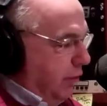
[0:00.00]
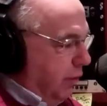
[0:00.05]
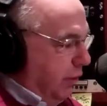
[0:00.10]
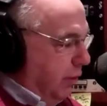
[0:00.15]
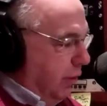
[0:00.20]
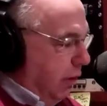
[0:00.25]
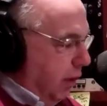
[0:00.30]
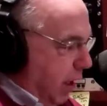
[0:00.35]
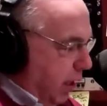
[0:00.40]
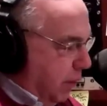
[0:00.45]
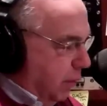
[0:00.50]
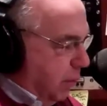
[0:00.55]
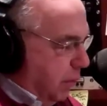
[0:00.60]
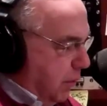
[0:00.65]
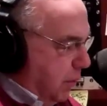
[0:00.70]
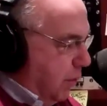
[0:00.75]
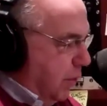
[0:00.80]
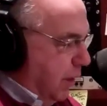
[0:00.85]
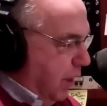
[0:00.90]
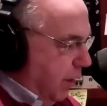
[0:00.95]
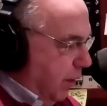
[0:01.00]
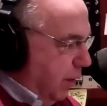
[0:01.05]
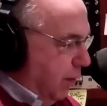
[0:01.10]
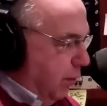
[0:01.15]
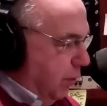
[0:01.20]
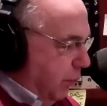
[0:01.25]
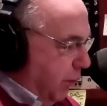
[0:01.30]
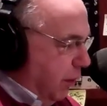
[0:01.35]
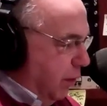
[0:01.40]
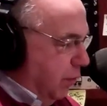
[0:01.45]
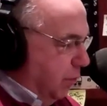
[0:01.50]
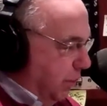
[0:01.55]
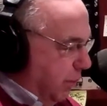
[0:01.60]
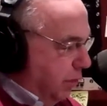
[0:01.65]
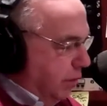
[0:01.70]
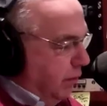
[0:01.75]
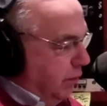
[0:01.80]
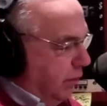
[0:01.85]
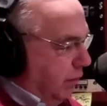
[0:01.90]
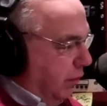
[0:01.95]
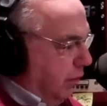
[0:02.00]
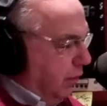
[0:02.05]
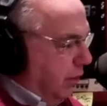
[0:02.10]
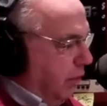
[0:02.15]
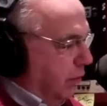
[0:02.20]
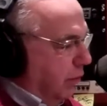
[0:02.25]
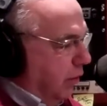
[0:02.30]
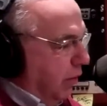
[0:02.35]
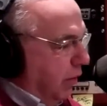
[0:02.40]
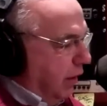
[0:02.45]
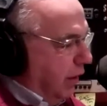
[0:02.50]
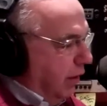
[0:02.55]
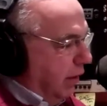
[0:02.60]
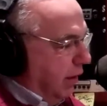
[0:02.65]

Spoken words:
She's an entrepreneur here as far as business is concerned,